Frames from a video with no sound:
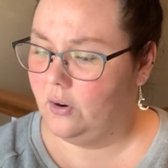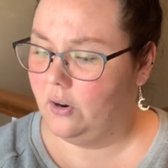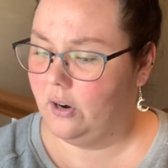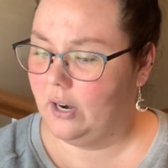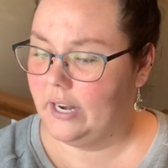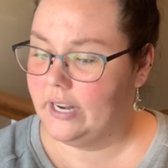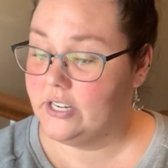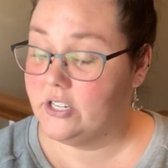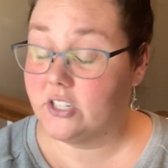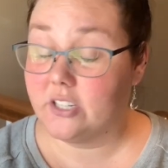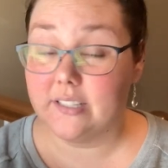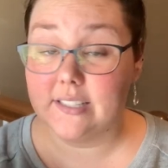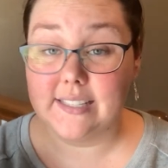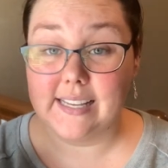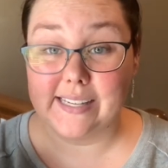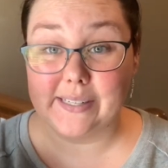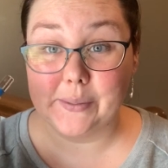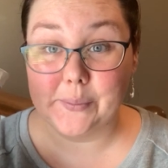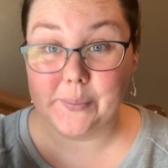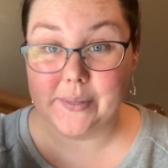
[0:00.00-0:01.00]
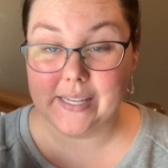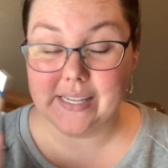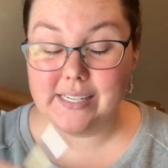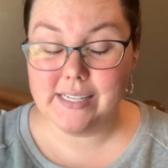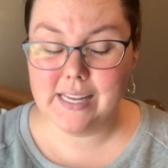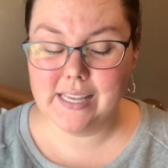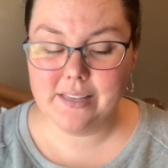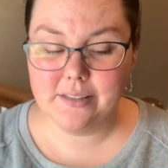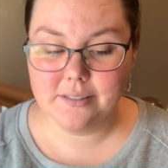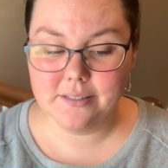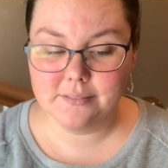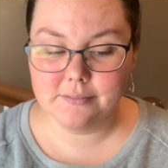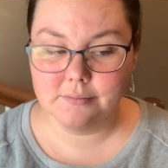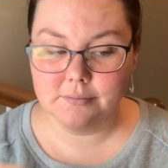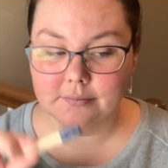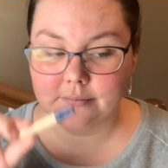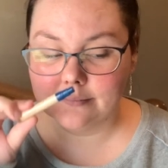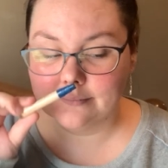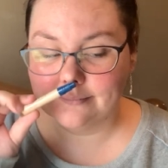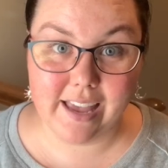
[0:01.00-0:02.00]
Orange
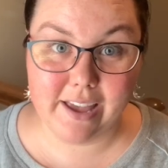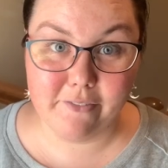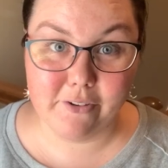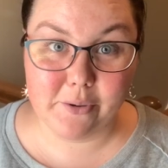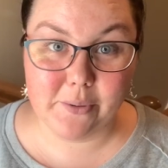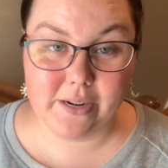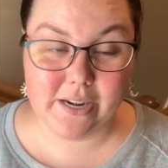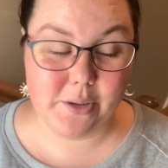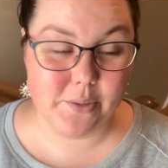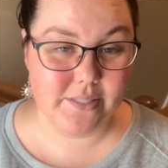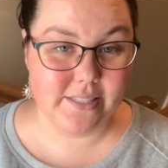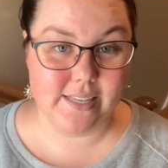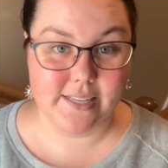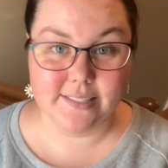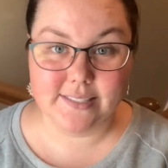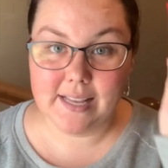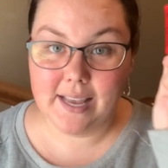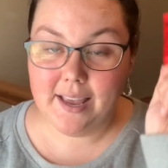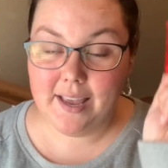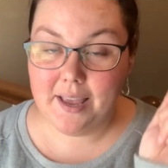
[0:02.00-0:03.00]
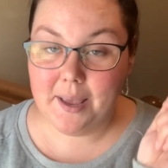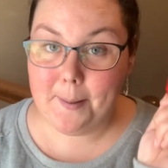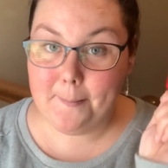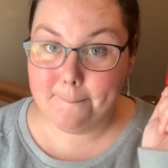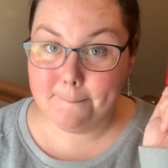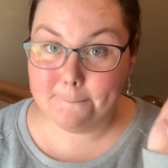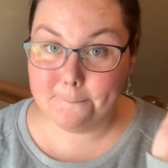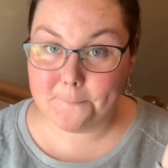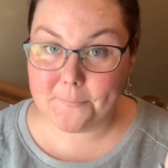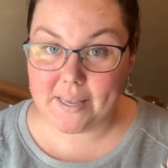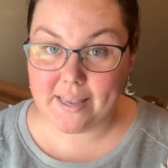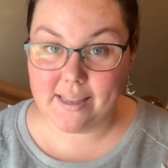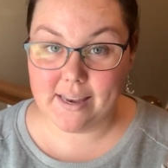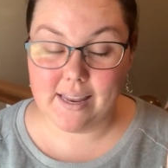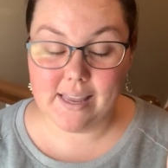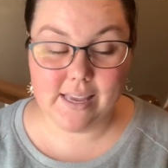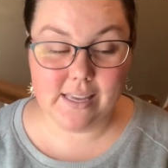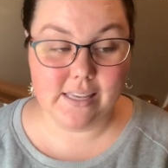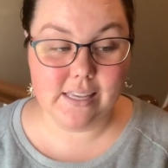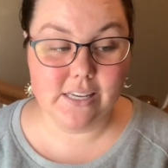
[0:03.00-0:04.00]
Sanguine. Everyone knows this,
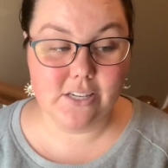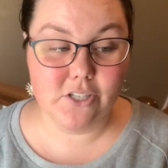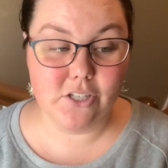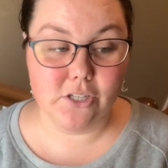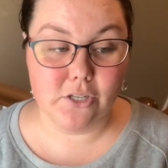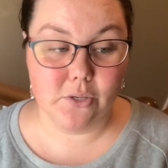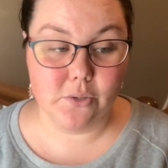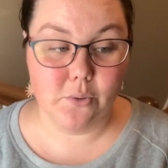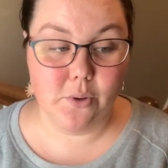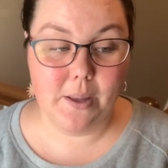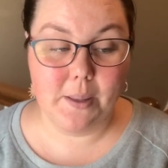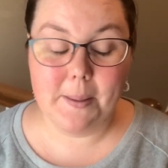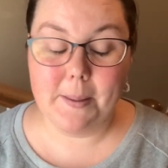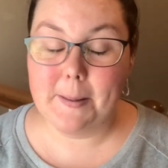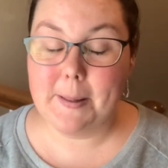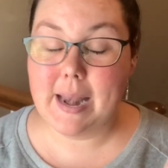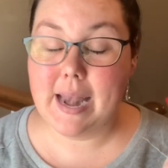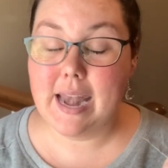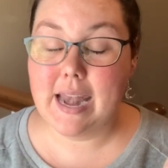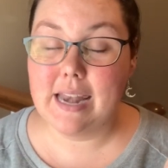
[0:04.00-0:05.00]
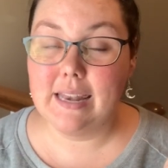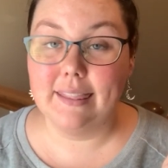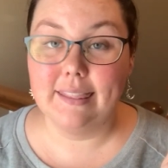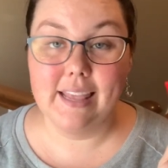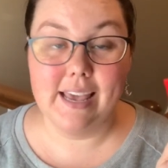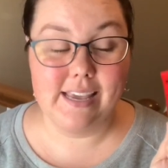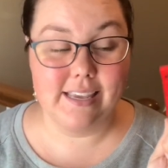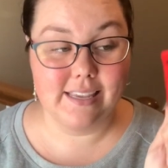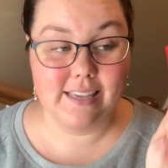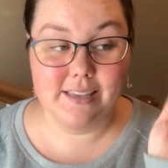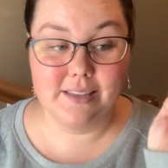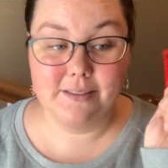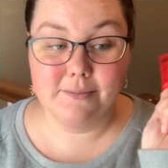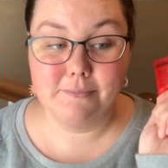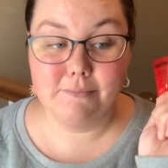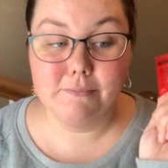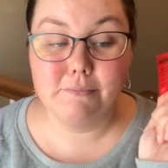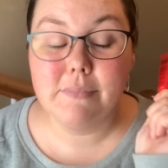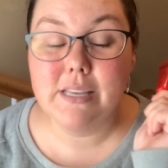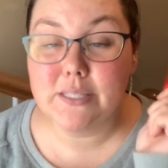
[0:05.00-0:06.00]
but it can do like
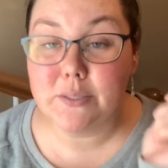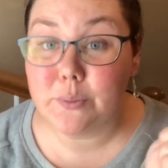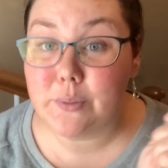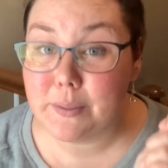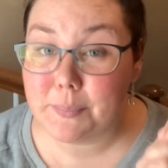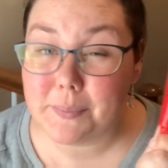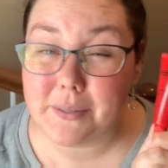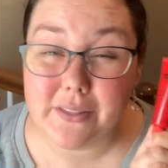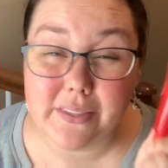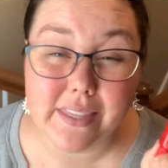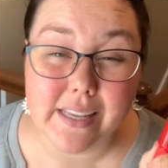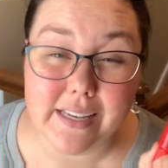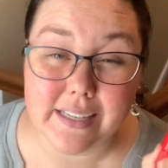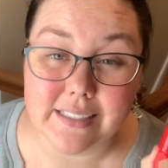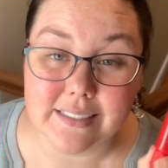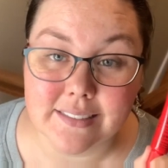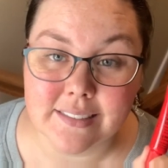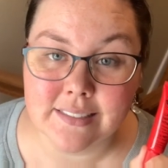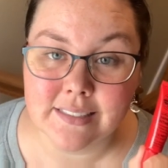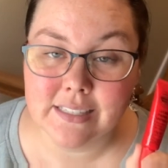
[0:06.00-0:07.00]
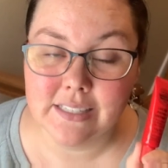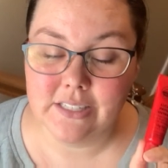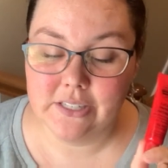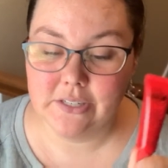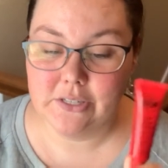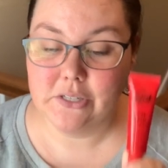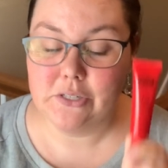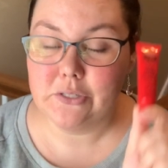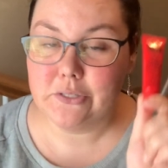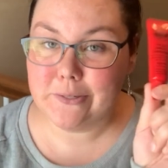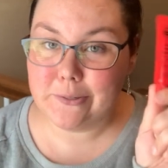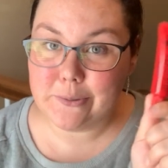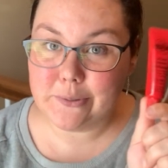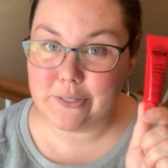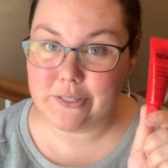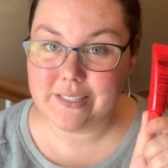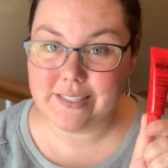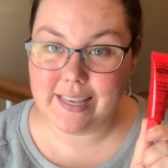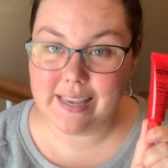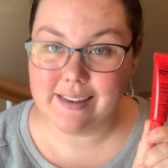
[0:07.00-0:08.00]
miserable things to
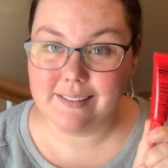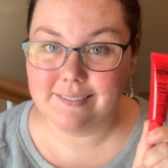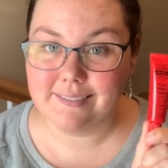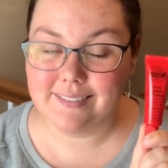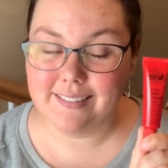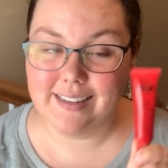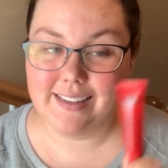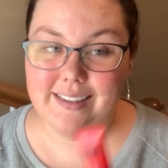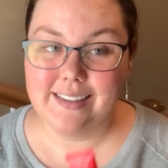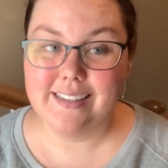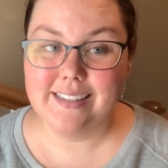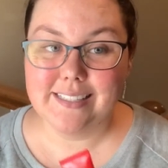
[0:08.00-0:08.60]
your skin.